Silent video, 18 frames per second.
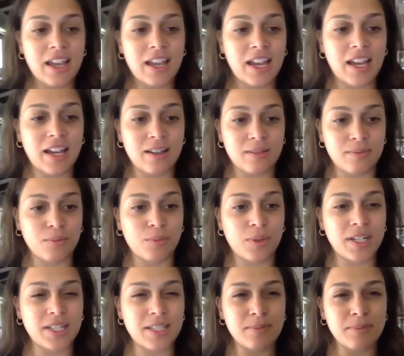
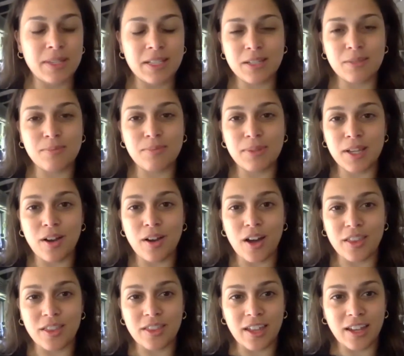what does it mean to be
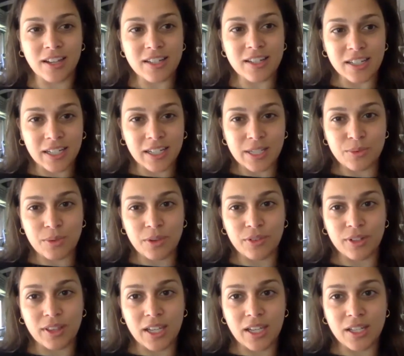authentic as
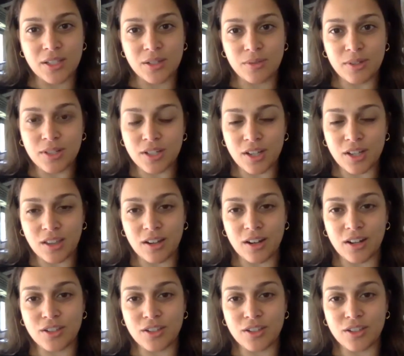we relate to each other?